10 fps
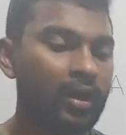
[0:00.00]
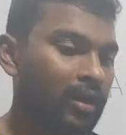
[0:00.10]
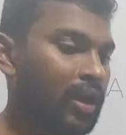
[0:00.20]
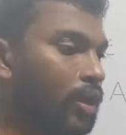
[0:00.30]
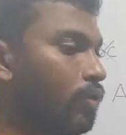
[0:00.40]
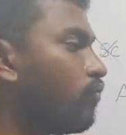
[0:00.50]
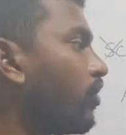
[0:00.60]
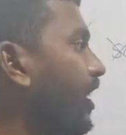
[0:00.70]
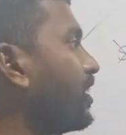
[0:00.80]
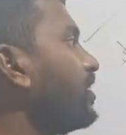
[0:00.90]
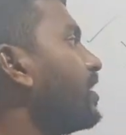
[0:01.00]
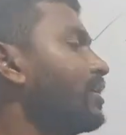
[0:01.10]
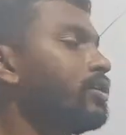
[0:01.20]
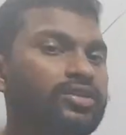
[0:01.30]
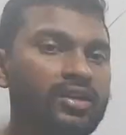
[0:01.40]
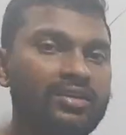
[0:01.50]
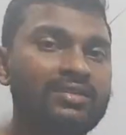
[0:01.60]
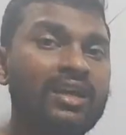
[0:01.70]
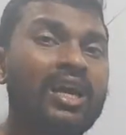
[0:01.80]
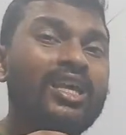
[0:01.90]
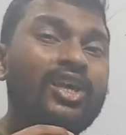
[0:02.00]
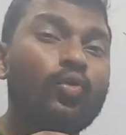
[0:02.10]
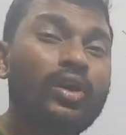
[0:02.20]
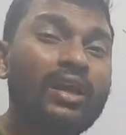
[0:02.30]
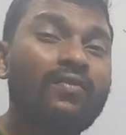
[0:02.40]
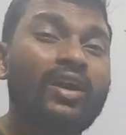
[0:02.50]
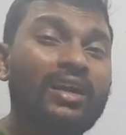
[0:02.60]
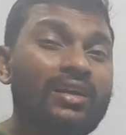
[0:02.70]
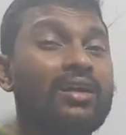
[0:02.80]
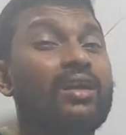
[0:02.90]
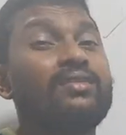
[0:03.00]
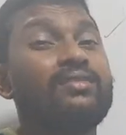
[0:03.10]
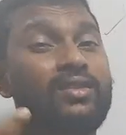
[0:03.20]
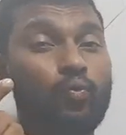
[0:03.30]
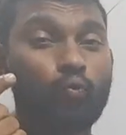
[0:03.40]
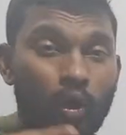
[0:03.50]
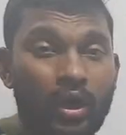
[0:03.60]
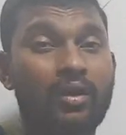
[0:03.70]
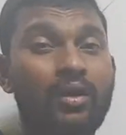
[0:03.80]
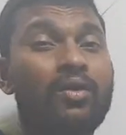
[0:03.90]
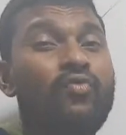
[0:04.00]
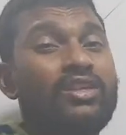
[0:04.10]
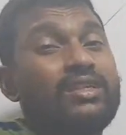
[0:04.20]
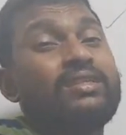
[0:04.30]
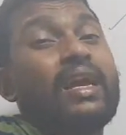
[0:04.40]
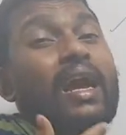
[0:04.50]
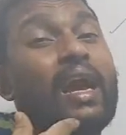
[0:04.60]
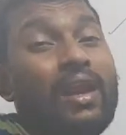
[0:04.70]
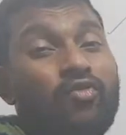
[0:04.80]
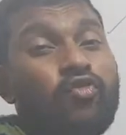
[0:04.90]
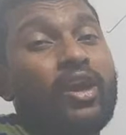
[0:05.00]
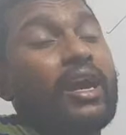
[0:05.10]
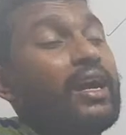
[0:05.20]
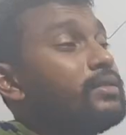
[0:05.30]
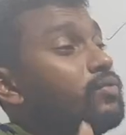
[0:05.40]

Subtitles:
Now finally the conclusion is unit vector is the one which is helping us to